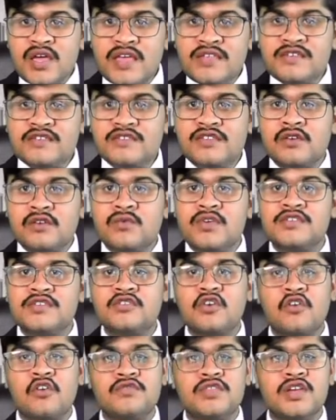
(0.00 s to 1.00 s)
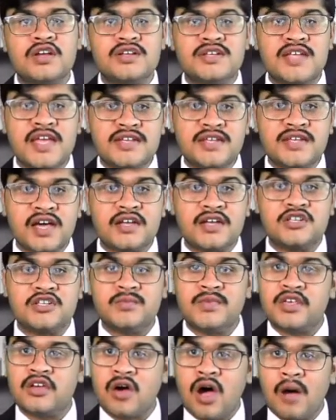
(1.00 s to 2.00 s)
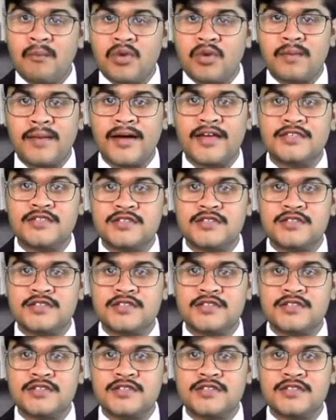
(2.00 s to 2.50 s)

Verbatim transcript: the risk of their data to be compromised.